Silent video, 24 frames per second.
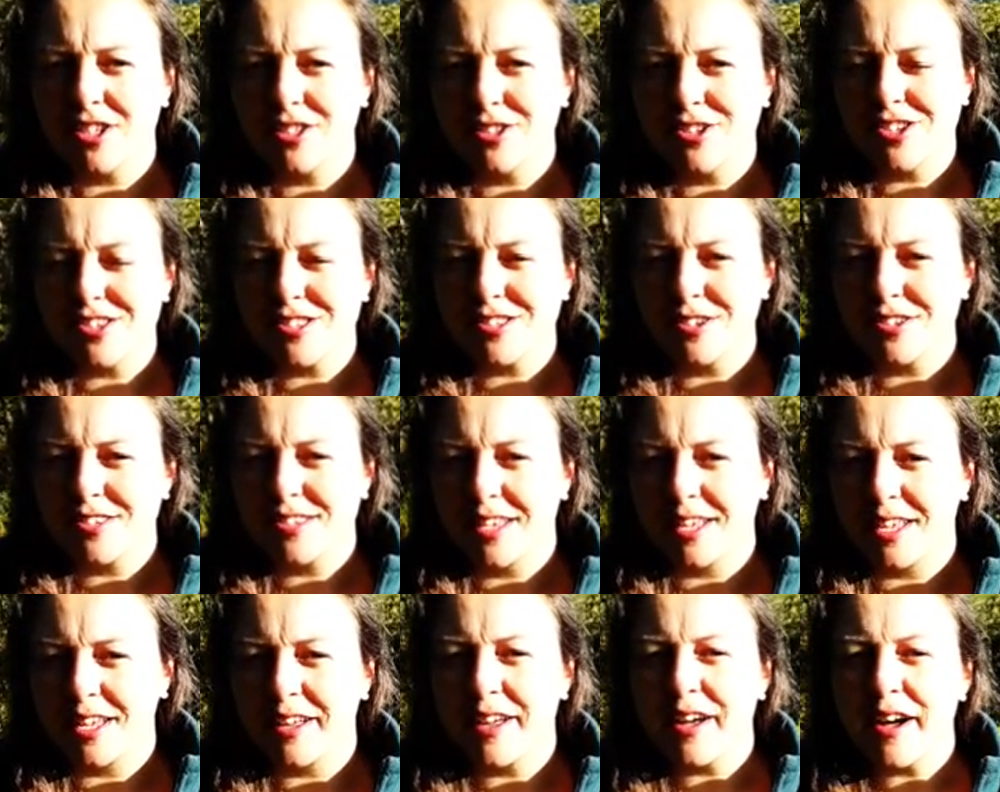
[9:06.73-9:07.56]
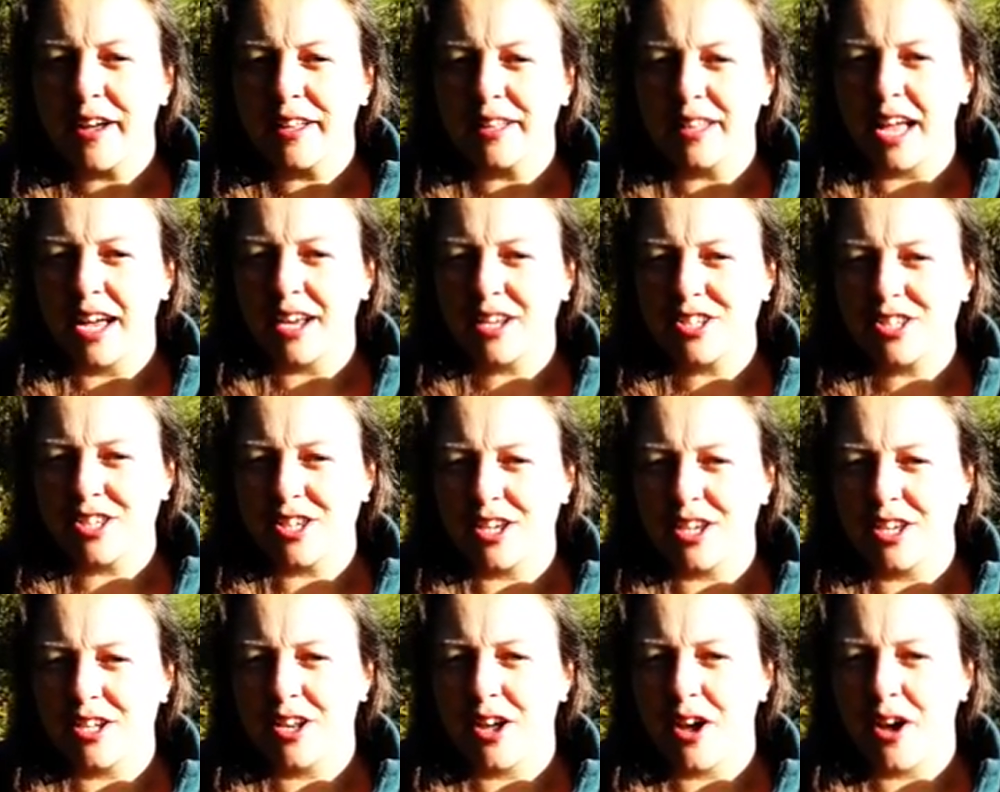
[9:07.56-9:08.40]
It just looks like a
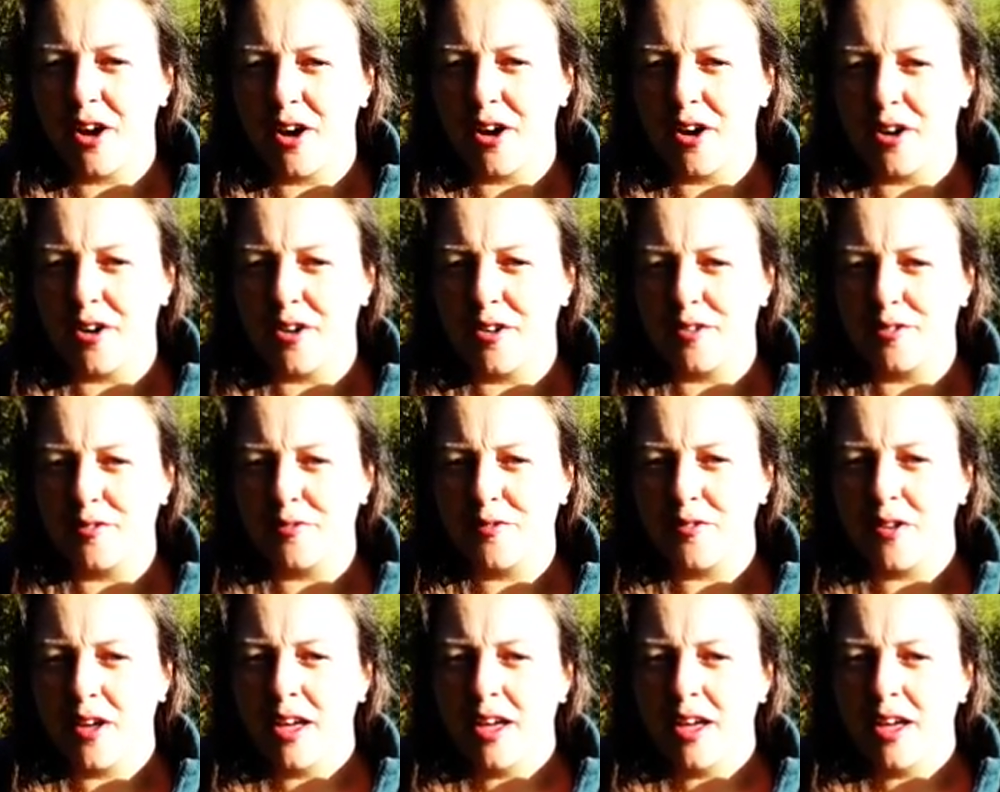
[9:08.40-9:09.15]
collection of